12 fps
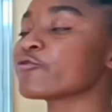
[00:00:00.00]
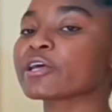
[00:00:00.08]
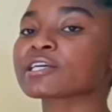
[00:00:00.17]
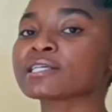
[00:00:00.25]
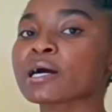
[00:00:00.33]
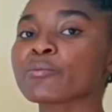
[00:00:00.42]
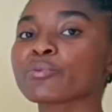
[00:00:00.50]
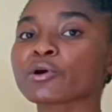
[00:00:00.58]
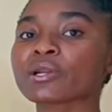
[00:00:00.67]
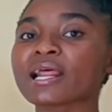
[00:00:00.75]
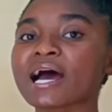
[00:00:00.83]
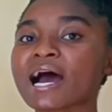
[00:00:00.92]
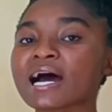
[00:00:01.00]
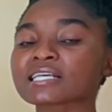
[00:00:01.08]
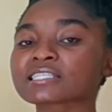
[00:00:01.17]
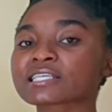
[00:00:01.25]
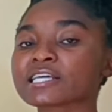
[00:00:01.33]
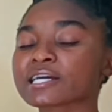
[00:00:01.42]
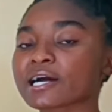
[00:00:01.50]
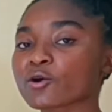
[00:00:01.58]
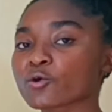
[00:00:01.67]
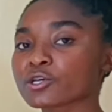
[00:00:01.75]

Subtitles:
For example, asking a